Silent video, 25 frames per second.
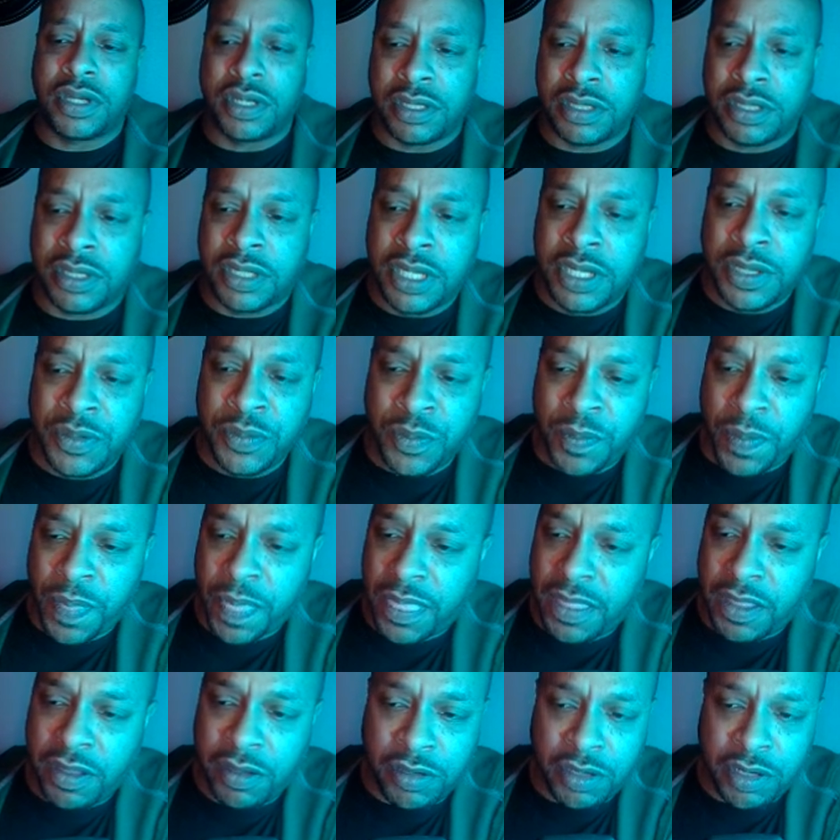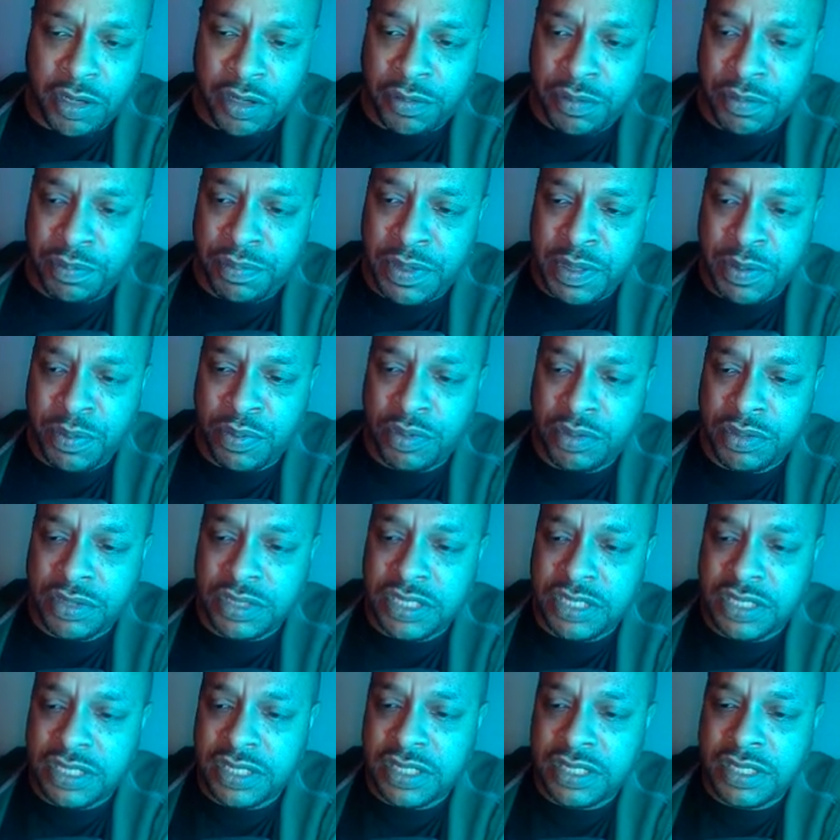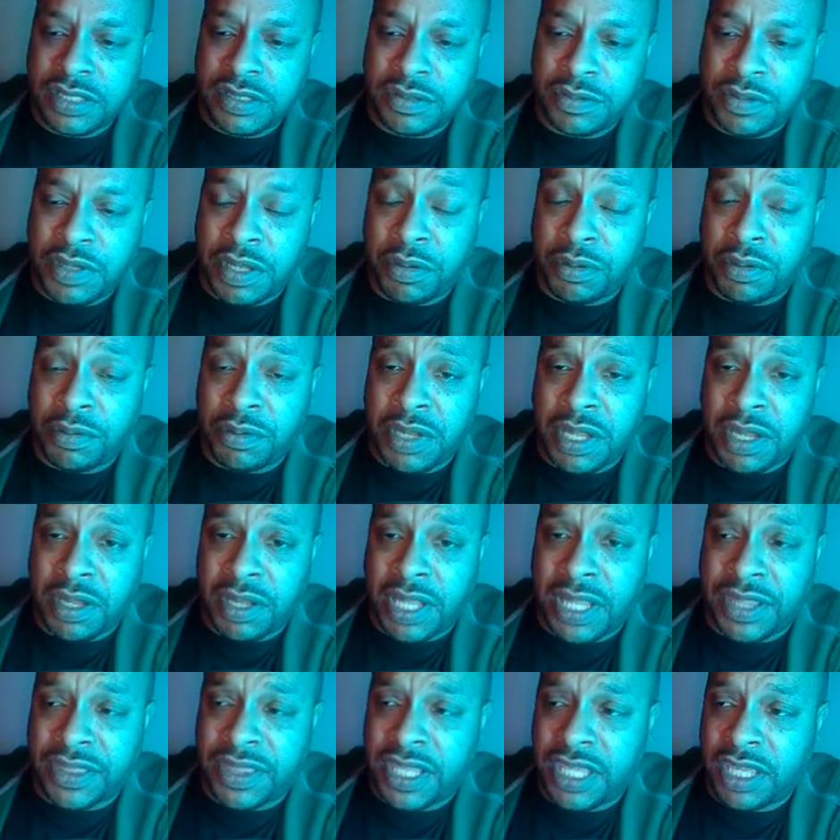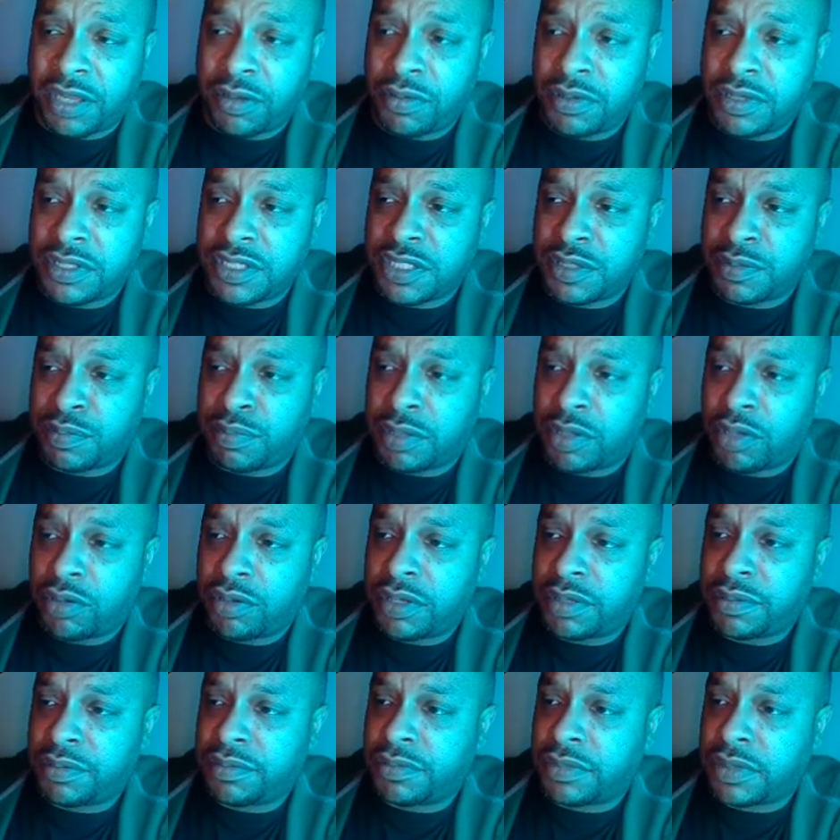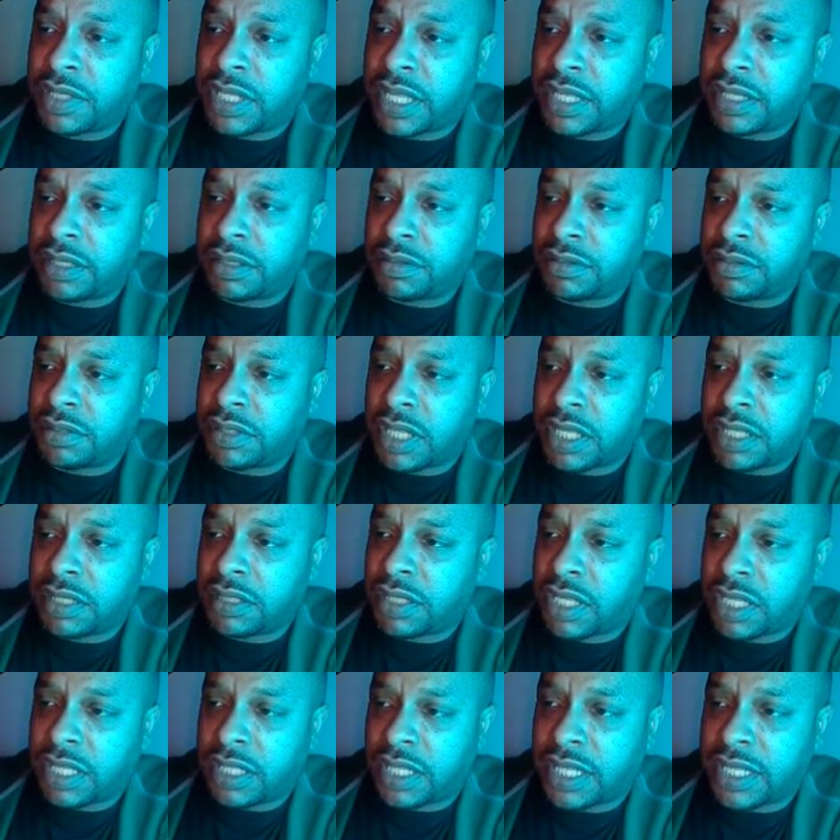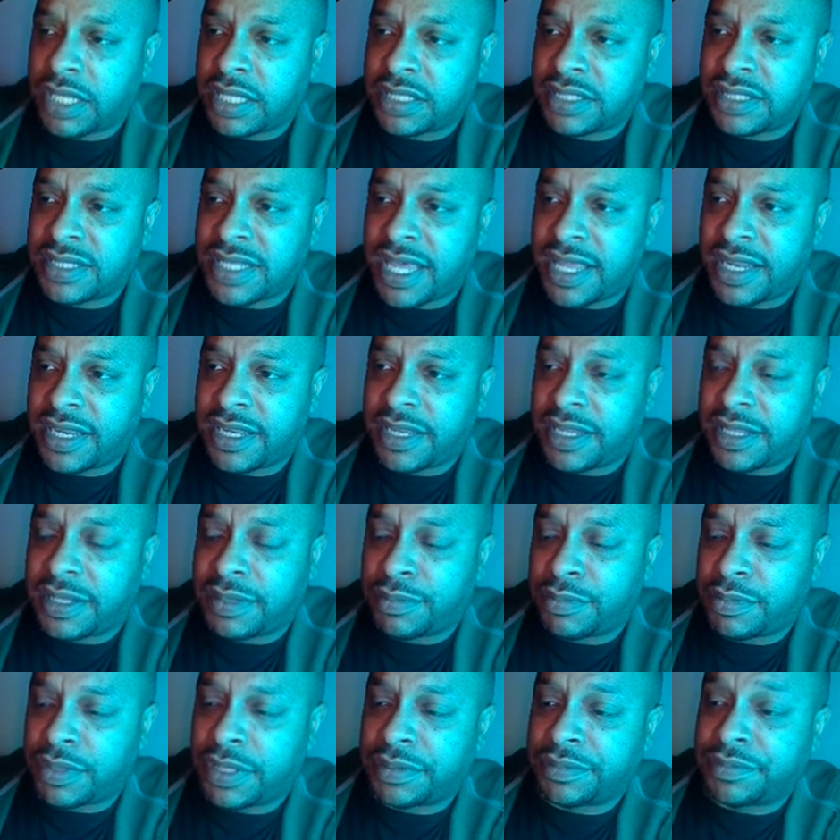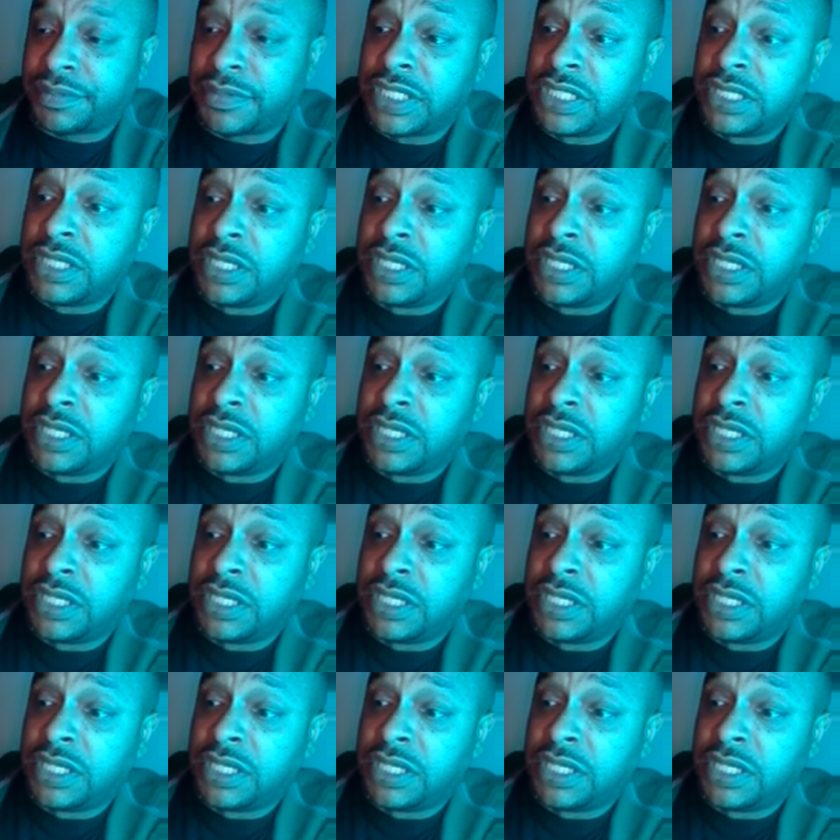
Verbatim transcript: and, you know, people would just, it, I think it would just blow up like, like, like, like insanity. But,